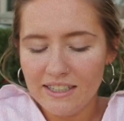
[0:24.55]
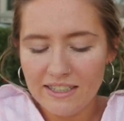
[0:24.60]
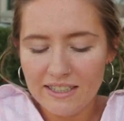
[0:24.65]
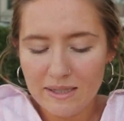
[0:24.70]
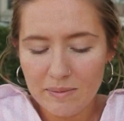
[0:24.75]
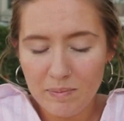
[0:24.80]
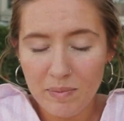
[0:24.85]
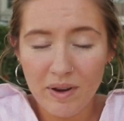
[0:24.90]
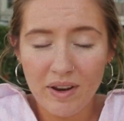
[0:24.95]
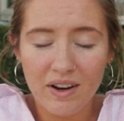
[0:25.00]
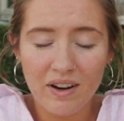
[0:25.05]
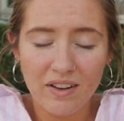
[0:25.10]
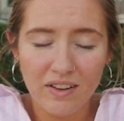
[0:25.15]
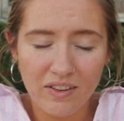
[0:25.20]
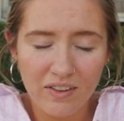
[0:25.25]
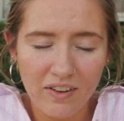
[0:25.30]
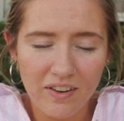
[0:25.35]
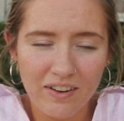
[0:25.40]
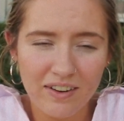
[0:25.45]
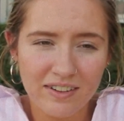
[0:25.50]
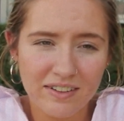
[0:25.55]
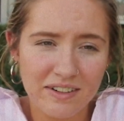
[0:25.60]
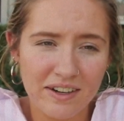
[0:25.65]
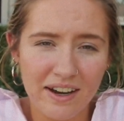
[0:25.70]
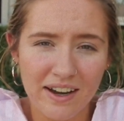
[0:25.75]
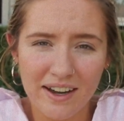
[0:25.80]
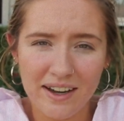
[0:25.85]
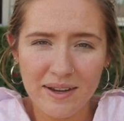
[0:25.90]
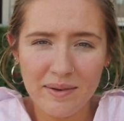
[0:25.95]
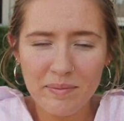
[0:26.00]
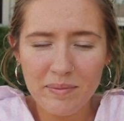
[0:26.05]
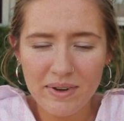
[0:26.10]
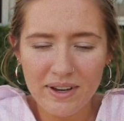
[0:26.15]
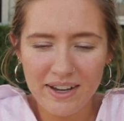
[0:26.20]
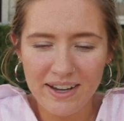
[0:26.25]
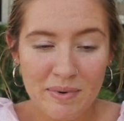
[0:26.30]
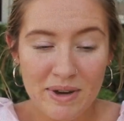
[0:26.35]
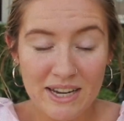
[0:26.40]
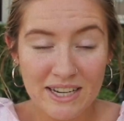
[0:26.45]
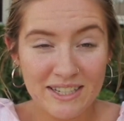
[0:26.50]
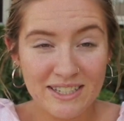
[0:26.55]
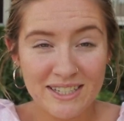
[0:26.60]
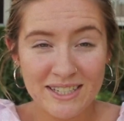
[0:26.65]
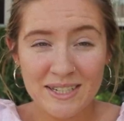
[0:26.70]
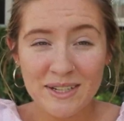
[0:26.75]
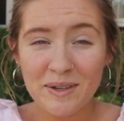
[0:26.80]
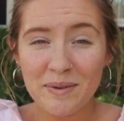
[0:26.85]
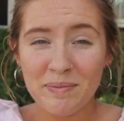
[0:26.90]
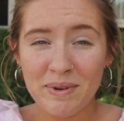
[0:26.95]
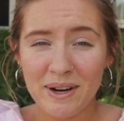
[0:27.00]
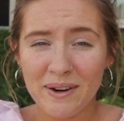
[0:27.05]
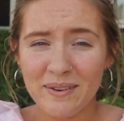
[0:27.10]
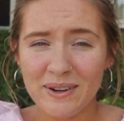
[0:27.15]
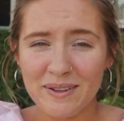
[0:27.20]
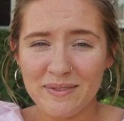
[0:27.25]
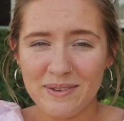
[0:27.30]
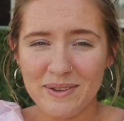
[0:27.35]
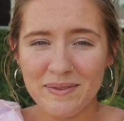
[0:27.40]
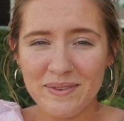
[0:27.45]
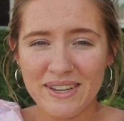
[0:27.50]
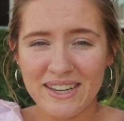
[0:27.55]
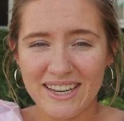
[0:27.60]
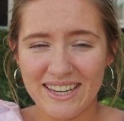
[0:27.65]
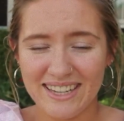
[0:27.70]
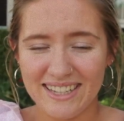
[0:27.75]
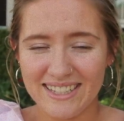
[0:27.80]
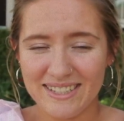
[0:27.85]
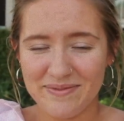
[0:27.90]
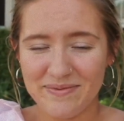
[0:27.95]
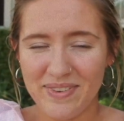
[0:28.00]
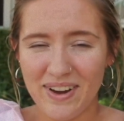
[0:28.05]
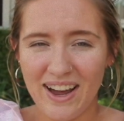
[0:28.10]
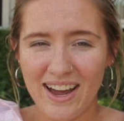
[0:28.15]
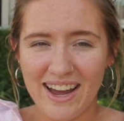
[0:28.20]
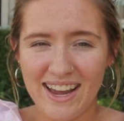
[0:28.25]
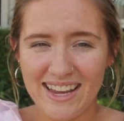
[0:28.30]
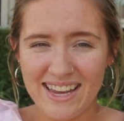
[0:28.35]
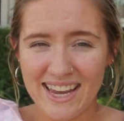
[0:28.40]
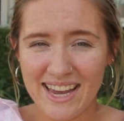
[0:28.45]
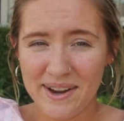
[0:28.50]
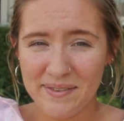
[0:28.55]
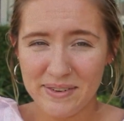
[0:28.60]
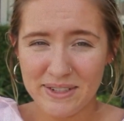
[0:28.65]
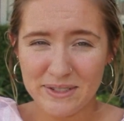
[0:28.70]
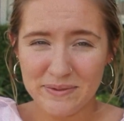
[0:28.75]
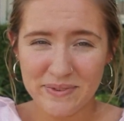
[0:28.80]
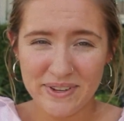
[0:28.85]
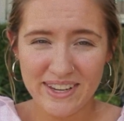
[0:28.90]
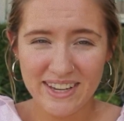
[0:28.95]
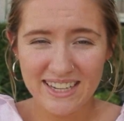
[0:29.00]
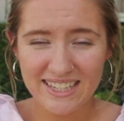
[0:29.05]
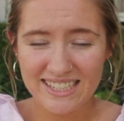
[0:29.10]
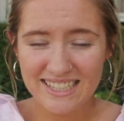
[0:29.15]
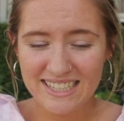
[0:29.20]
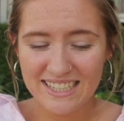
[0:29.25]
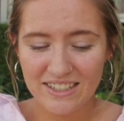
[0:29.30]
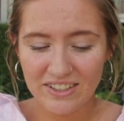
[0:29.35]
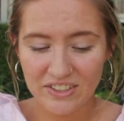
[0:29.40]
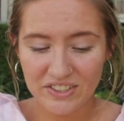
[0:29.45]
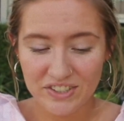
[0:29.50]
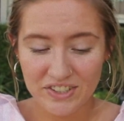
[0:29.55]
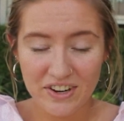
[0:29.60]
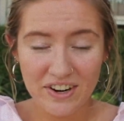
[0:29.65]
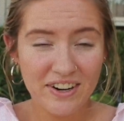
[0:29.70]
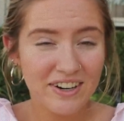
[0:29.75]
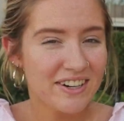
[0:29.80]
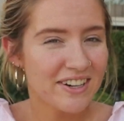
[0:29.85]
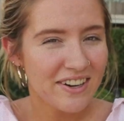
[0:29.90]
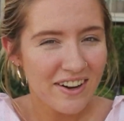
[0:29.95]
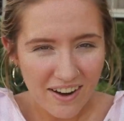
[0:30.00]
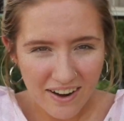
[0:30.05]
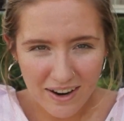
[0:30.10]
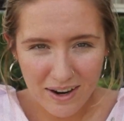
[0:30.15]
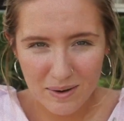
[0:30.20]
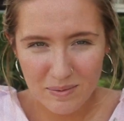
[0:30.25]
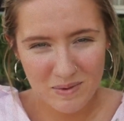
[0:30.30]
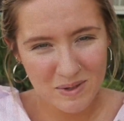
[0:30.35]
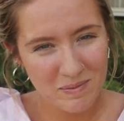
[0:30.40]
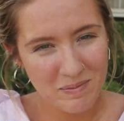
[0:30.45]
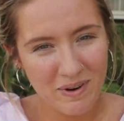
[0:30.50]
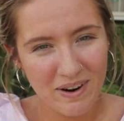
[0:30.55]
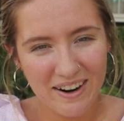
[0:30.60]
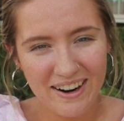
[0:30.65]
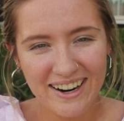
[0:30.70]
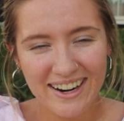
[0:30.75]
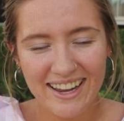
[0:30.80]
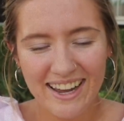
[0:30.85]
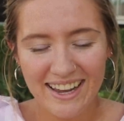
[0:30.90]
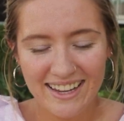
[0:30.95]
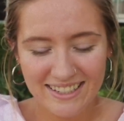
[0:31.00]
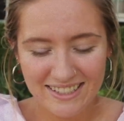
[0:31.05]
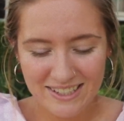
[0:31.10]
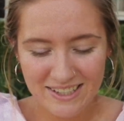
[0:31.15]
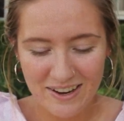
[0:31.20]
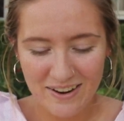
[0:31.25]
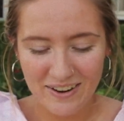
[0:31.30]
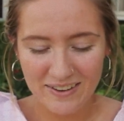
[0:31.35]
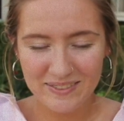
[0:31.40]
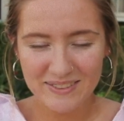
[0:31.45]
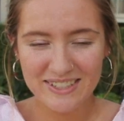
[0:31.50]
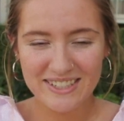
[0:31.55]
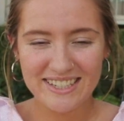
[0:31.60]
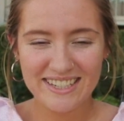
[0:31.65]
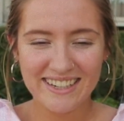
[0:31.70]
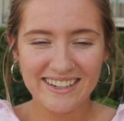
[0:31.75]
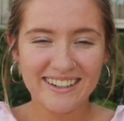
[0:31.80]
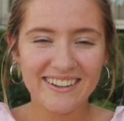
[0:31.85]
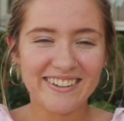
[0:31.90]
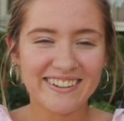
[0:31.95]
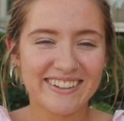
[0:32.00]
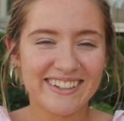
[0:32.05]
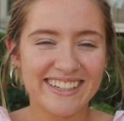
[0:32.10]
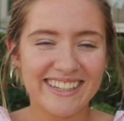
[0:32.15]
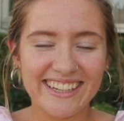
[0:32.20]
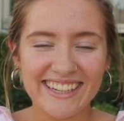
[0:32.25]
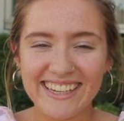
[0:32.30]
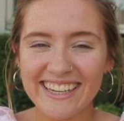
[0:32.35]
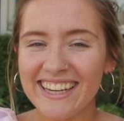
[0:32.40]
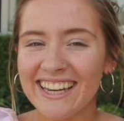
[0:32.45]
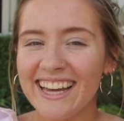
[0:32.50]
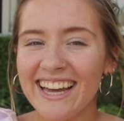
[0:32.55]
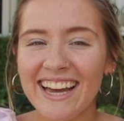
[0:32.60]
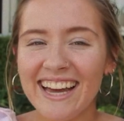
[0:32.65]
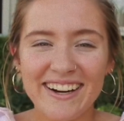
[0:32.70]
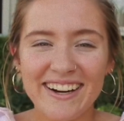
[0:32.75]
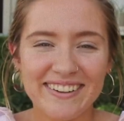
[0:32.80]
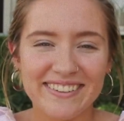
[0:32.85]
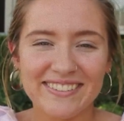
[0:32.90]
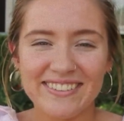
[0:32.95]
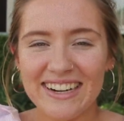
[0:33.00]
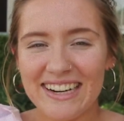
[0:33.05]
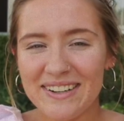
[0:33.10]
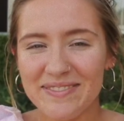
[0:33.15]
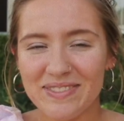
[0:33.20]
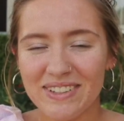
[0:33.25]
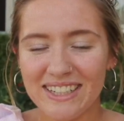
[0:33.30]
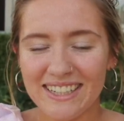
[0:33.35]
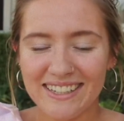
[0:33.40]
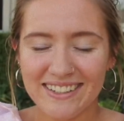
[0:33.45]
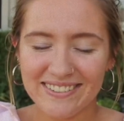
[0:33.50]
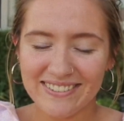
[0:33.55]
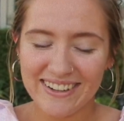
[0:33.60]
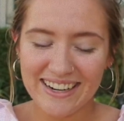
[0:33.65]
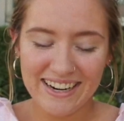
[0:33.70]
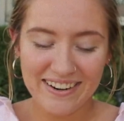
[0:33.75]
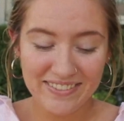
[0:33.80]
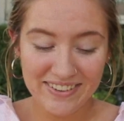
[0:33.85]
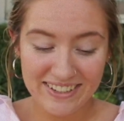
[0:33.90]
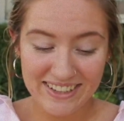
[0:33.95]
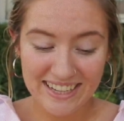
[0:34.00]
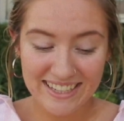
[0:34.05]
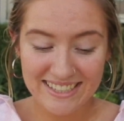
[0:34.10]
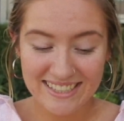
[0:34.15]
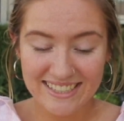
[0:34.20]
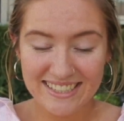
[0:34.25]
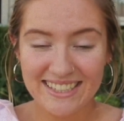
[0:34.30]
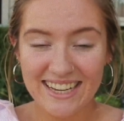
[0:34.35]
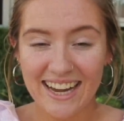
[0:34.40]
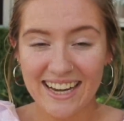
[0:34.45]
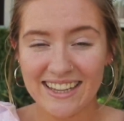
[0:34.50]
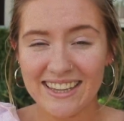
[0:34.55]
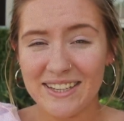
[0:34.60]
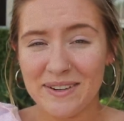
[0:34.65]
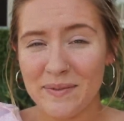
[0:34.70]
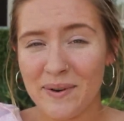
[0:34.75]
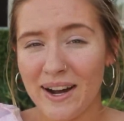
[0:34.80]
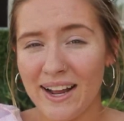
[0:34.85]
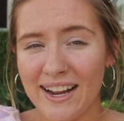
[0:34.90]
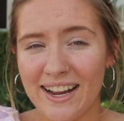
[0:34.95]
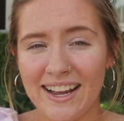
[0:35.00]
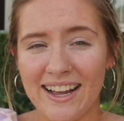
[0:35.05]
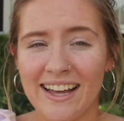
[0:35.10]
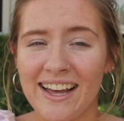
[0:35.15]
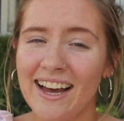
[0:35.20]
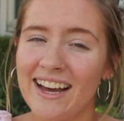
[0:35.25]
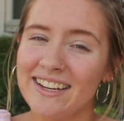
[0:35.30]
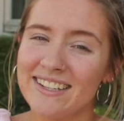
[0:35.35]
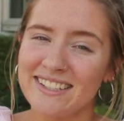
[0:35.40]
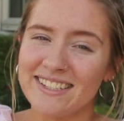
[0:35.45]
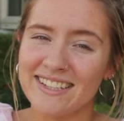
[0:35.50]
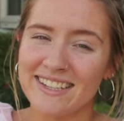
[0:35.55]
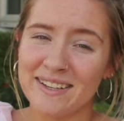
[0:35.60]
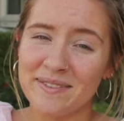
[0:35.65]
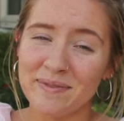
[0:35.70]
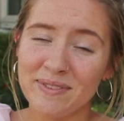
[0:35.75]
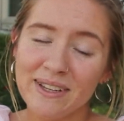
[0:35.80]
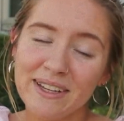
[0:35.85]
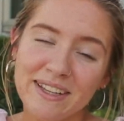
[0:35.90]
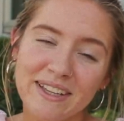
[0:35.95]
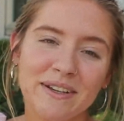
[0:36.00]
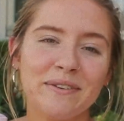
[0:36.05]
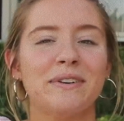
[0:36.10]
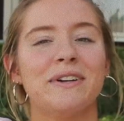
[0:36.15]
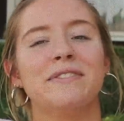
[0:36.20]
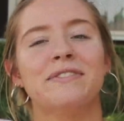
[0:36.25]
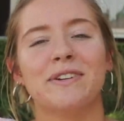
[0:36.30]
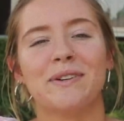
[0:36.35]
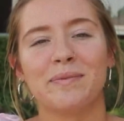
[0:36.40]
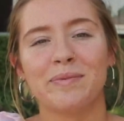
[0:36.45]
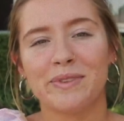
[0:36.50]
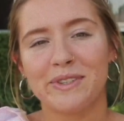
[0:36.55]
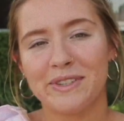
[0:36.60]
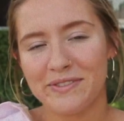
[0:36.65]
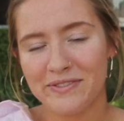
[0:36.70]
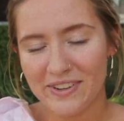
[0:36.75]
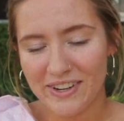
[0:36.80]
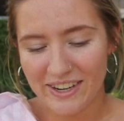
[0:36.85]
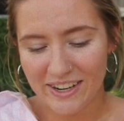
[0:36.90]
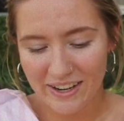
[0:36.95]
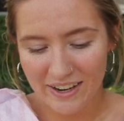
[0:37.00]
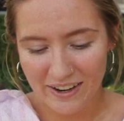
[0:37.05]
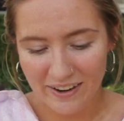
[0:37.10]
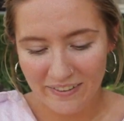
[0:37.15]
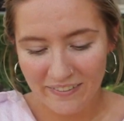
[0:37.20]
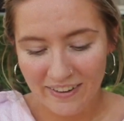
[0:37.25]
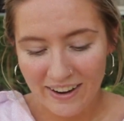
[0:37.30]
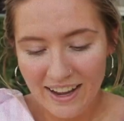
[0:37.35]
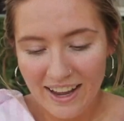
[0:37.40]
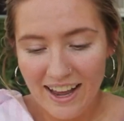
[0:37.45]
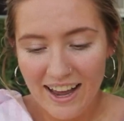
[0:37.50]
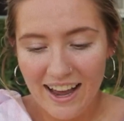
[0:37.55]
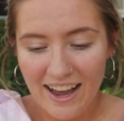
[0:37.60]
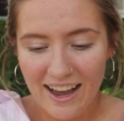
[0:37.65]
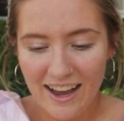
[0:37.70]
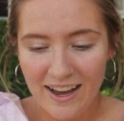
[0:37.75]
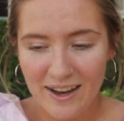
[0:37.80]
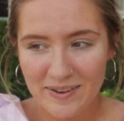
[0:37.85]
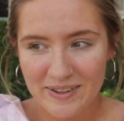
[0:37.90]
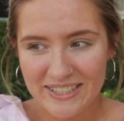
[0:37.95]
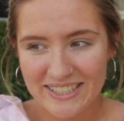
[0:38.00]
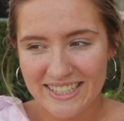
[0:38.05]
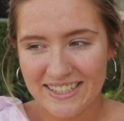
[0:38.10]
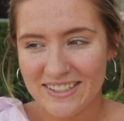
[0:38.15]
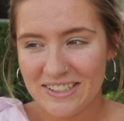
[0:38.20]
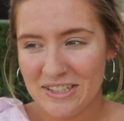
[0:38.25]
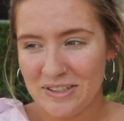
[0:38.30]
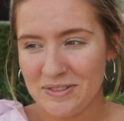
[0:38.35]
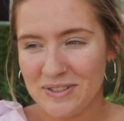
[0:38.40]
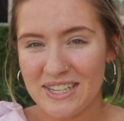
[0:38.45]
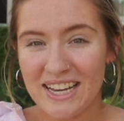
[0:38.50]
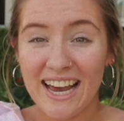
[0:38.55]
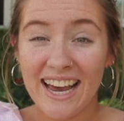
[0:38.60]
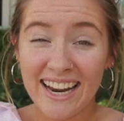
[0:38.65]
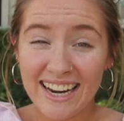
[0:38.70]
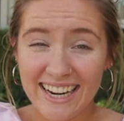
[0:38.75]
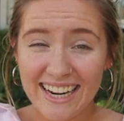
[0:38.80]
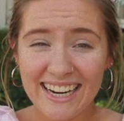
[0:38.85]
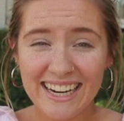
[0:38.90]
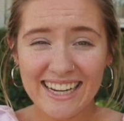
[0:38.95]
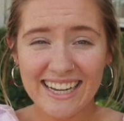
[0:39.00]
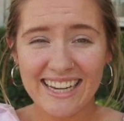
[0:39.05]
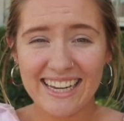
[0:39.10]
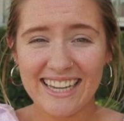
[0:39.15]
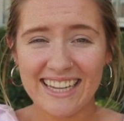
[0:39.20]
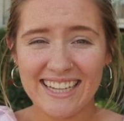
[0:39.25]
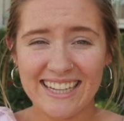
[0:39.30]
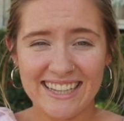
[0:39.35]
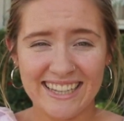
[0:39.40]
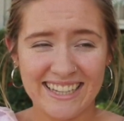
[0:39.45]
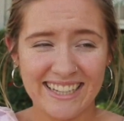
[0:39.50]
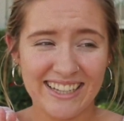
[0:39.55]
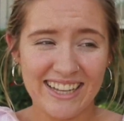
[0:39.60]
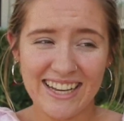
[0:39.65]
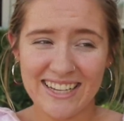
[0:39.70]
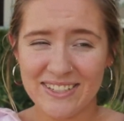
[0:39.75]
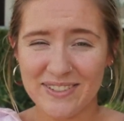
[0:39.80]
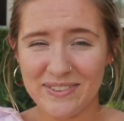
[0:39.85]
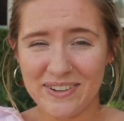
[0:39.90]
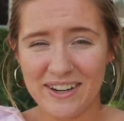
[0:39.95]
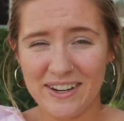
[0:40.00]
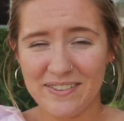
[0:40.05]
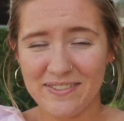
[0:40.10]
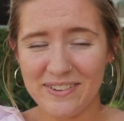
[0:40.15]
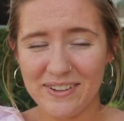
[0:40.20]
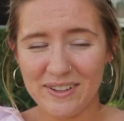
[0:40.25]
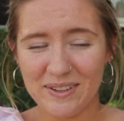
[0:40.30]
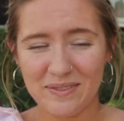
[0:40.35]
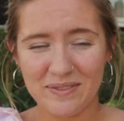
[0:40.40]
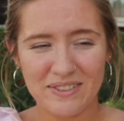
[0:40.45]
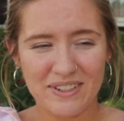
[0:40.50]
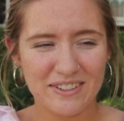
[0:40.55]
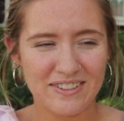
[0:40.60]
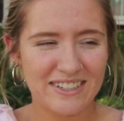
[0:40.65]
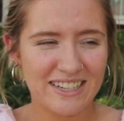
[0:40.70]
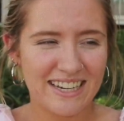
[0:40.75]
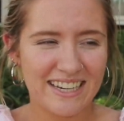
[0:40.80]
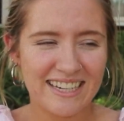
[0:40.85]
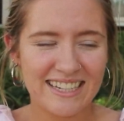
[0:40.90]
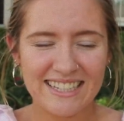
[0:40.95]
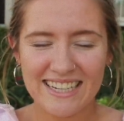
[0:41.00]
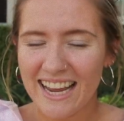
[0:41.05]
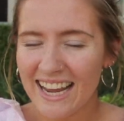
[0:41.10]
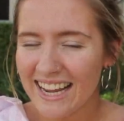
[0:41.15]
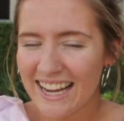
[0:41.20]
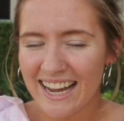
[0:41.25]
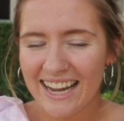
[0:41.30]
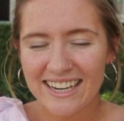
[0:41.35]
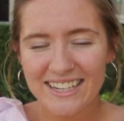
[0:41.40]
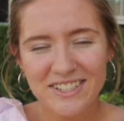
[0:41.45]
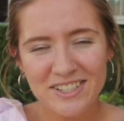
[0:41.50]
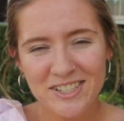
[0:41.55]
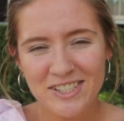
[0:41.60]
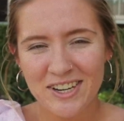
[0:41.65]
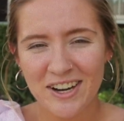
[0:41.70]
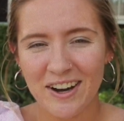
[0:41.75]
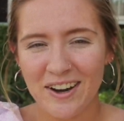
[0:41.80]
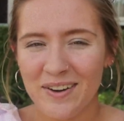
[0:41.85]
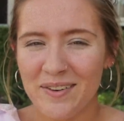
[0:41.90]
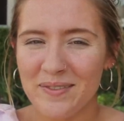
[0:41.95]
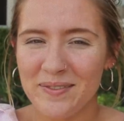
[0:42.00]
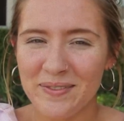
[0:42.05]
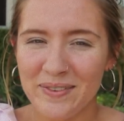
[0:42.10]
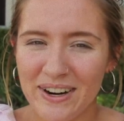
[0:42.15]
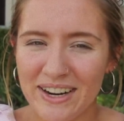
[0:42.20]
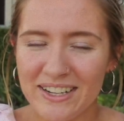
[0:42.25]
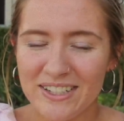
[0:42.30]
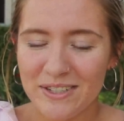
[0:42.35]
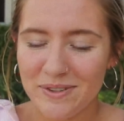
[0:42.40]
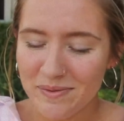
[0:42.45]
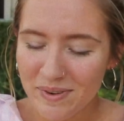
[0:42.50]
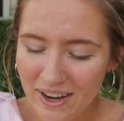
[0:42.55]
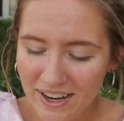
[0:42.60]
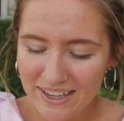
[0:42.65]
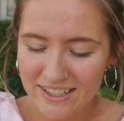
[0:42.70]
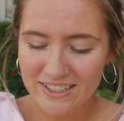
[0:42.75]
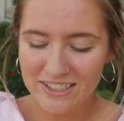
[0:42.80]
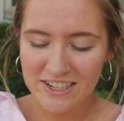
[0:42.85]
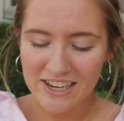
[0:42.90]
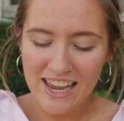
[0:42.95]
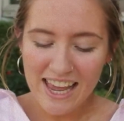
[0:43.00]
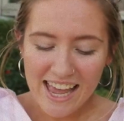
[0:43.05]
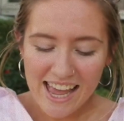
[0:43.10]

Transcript: It's been a long time, but still bear with me because my camera speaking skills are not up to par yet, so I'm still really rambly and whatever, and that's exactly why I had to completely refilm this video, because as I was editing it, the last one I filmed, I was like, dang, I just talk way too much.